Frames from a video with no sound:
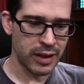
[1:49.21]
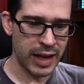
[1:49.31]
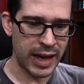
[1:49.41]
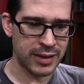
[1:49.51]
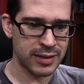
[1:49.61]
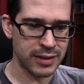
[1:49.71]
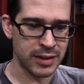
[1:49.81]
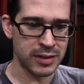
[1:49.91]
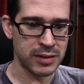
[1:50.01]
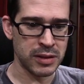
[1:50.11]
that
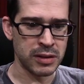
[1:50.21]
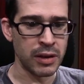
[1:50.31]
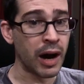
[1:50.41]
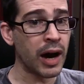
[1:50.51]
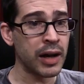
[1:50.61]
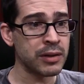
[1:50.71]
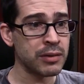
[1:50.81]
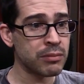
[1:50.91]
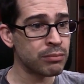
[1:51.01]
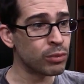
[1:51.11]
is
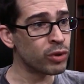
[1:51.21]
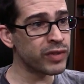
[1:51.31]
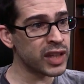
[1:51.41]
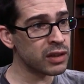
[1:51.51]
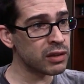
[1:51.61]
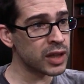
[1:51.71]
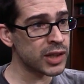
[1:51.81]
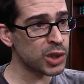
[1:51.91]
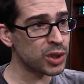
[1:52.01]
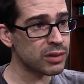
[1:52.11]
non movie
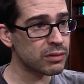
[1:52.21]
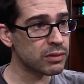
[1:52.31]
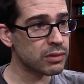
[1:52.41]
ish,